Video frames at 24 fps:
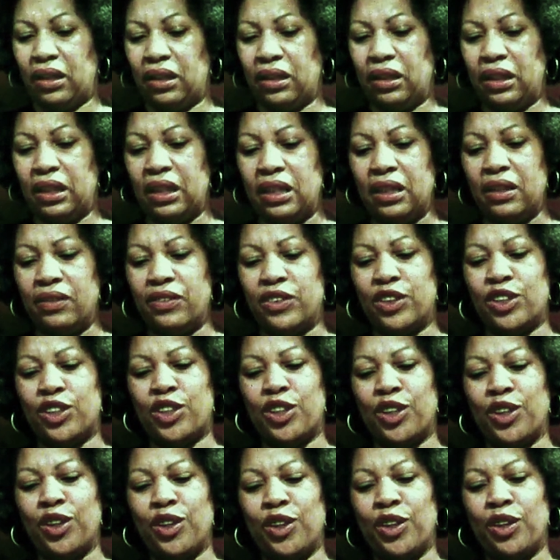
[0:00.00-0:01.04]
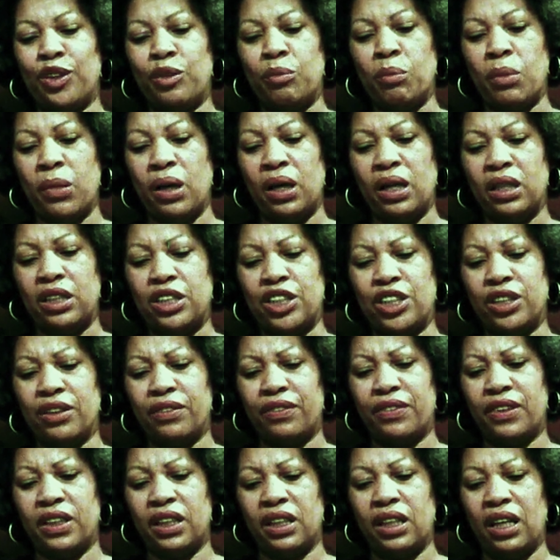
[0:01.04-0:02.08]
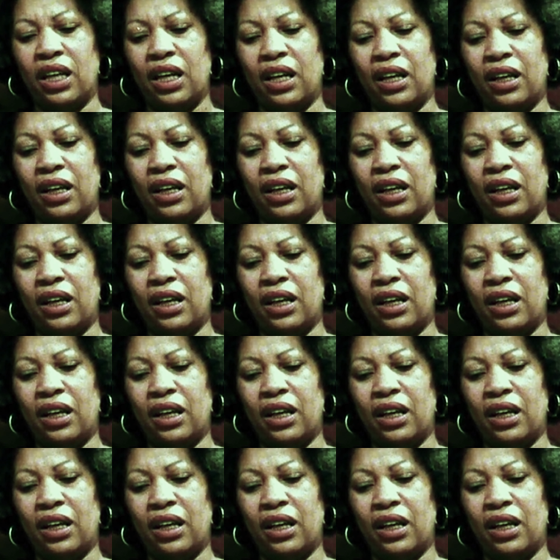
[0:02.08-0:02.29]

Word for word: Leaves stirred, mud shifted.